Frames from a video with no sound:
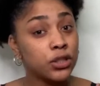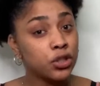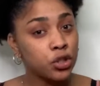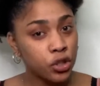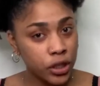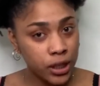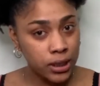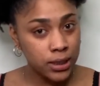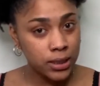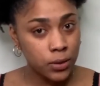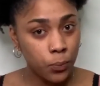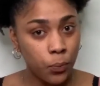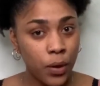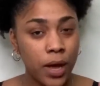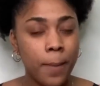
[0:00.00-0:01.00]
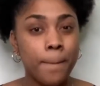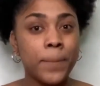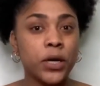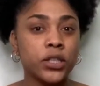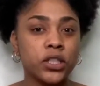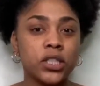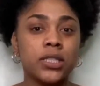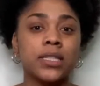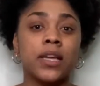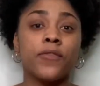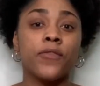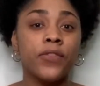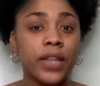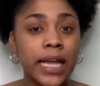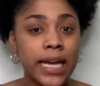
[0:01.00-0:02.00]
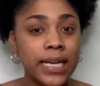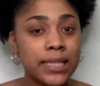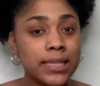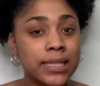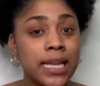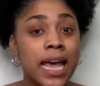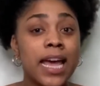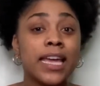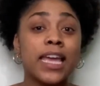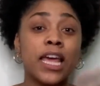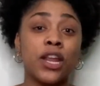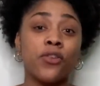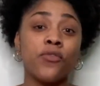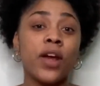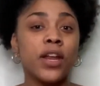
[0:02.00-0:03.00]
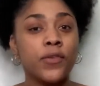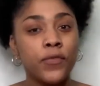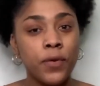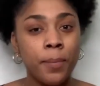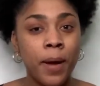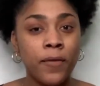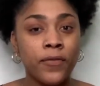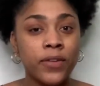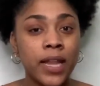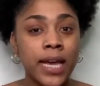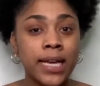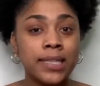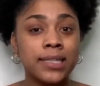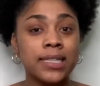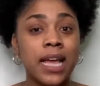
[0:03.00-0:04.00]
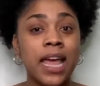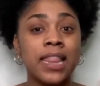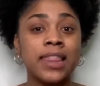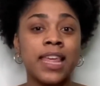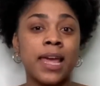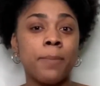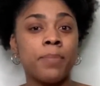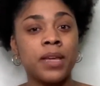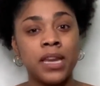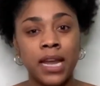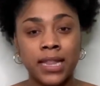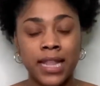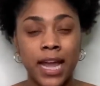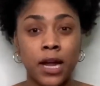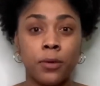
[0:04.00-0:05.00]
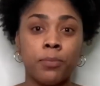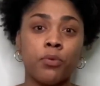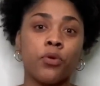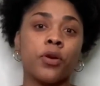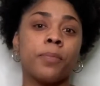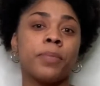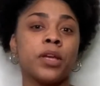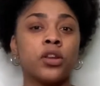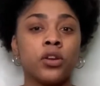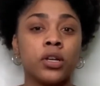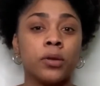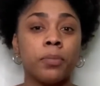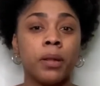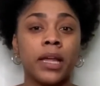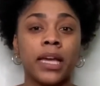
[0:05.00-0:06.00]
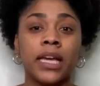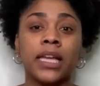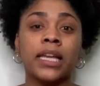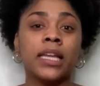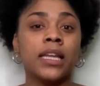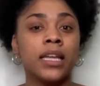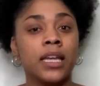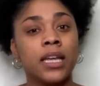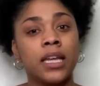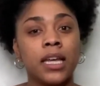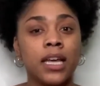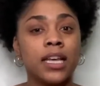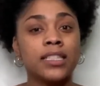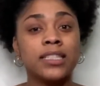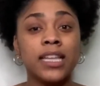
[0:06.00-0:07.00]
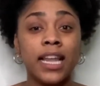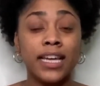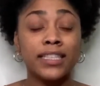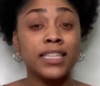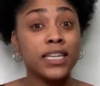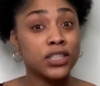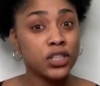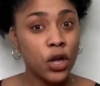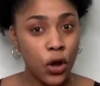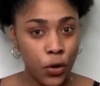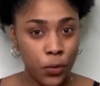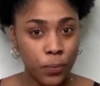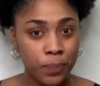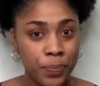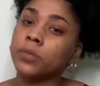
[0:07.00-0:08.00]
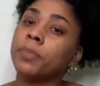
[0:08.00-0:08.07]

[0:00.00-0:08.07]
tricks when purchasing flights, getting ready for my flights, and then being at the airport, being on the plane until I touch home.